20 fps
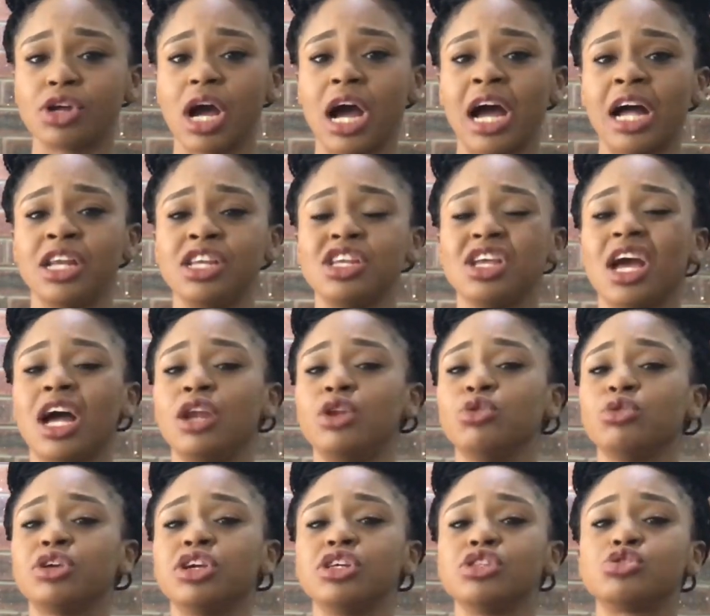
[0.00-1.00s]
and you are
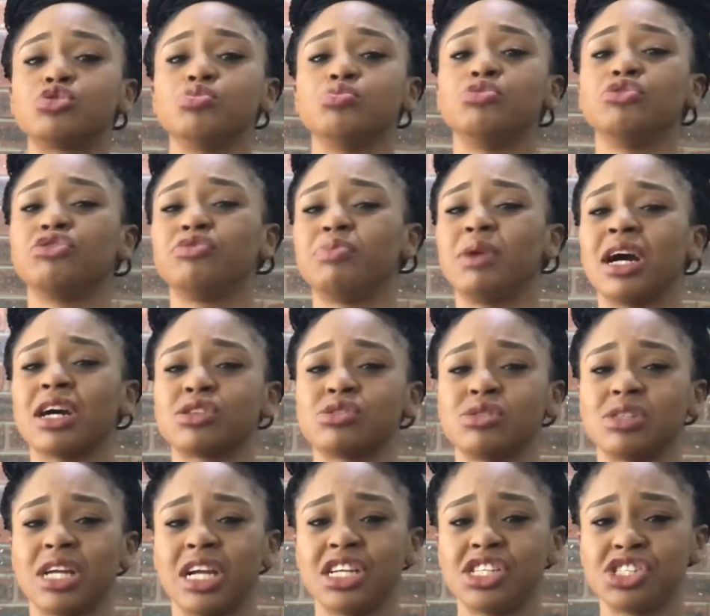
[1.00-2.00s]
looking to move back to
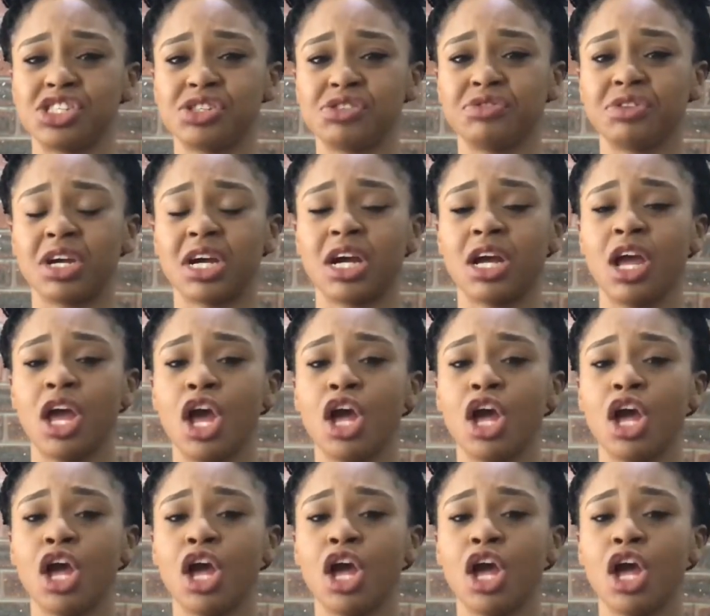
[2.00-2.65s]
Nigeria.